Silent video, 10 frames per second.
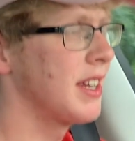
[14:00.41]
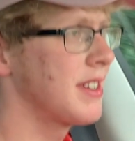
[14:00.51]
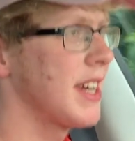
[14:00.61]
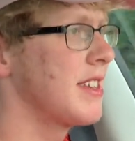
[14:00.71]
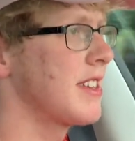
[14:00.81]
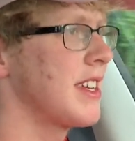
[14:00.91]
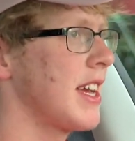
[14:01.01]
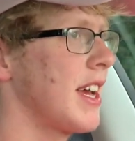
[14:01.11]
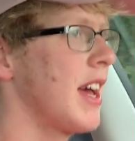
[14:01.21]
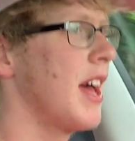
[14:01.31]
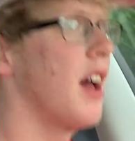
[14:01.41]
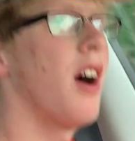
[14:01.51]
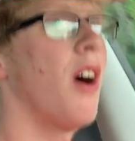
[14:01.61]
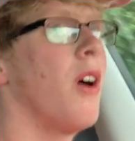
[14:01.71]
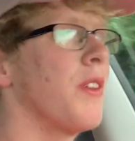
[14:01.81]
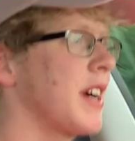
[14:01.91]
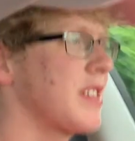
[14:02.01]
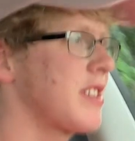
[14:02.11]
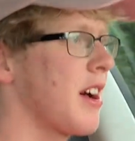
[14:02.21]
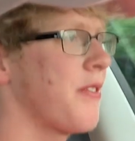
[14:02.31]
intensity all that
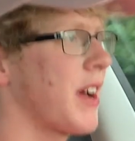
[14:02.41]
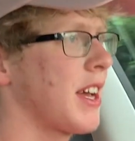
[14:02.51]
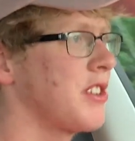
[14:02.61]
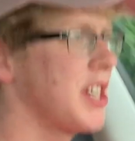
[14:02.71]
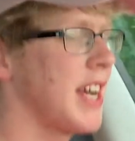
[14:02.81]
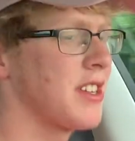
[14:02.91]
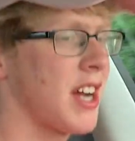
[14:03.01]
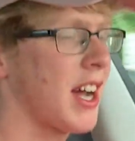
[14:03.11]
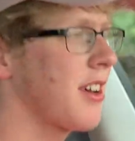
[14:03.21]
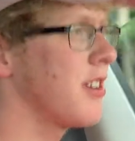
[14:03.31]
stuff I can change. I can